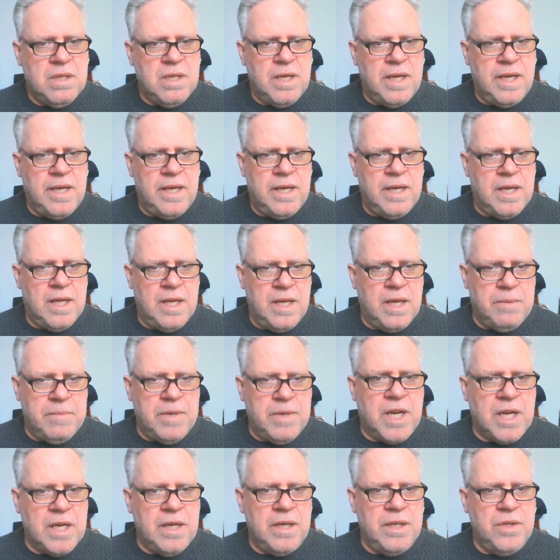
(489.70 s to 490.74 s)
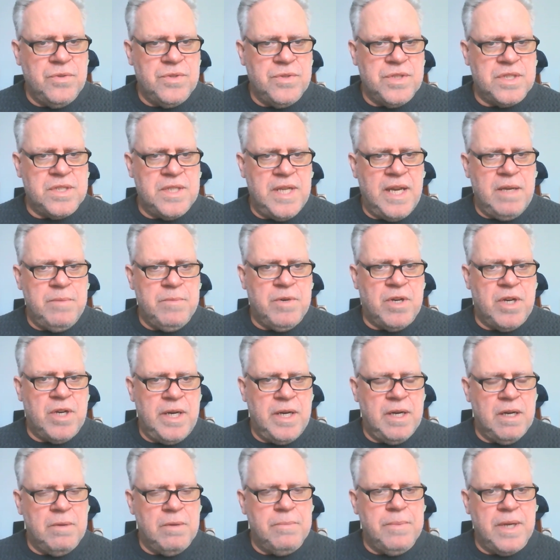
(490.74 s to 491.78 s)
And I'm not going to use his name on
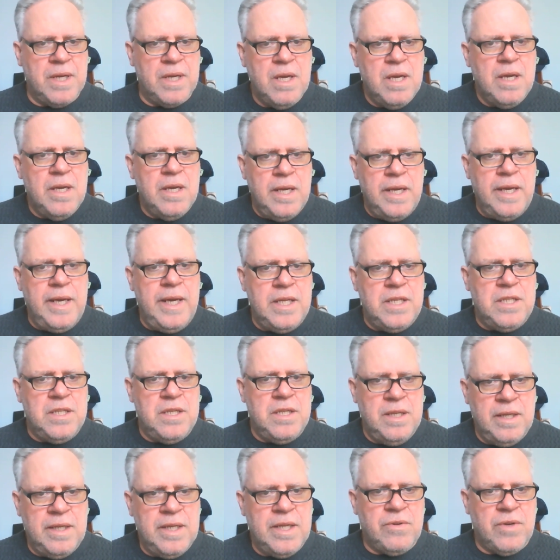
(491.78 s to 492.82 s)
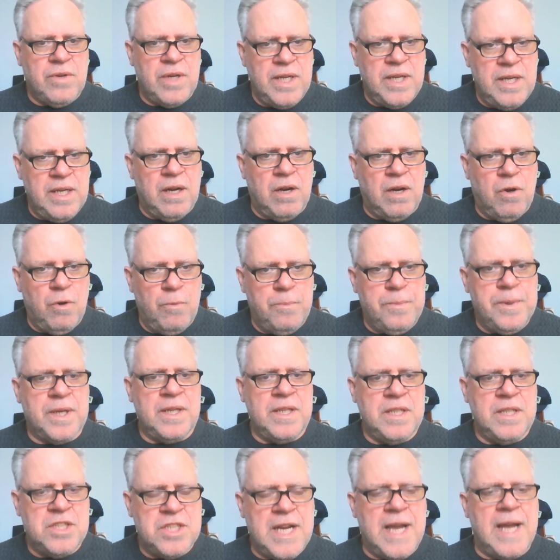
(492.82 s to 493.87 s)
here, but he literally
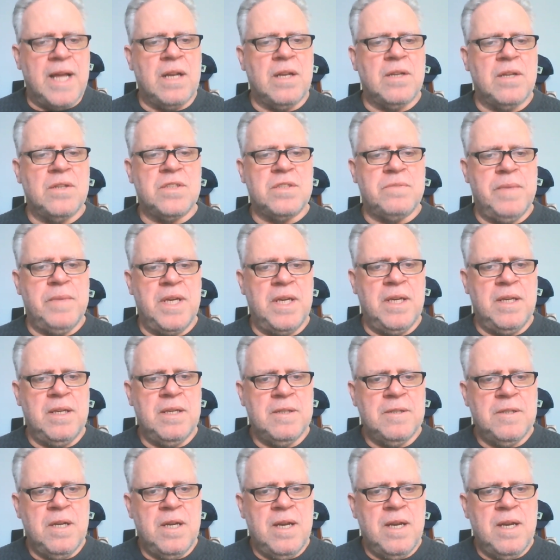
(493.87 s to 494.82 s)
openly challenged me